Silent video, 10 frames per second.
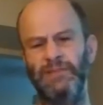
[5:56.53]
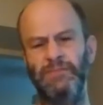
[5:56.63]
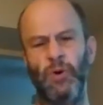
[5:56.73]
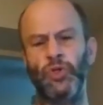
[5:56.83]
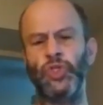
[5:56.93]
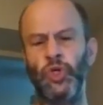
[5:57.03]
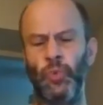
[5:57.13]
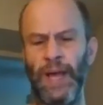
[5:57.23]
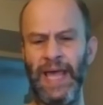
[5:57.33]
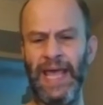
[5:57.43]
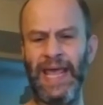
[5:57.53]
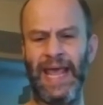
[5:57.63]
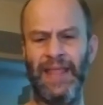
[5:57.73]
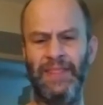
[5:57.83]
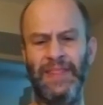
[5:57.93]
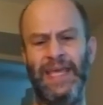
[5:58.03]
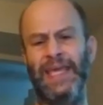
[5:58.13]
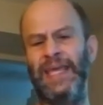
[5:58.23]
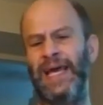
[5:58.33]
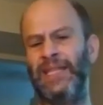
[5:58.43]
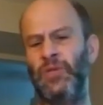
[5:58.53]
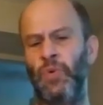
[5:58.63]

emotional way and they got the